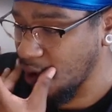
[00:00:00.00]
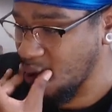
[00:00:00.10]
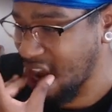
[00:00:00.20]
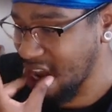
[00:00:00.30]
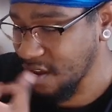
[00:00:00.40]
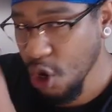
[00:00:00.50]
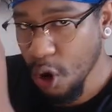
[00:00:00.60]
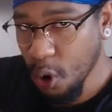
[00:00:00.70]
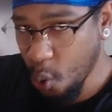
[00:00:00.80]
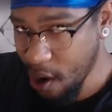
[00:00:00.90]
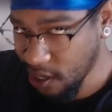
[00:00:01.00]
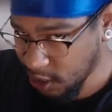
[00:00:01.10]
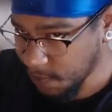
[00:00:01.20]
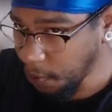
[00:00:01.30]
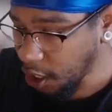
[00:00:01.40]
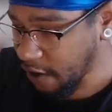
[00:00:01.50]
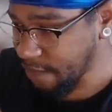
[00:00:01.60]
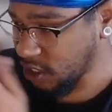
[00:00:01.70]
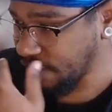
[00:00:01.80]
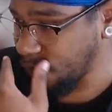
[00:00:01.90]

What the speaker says: okay? Where's his book, first and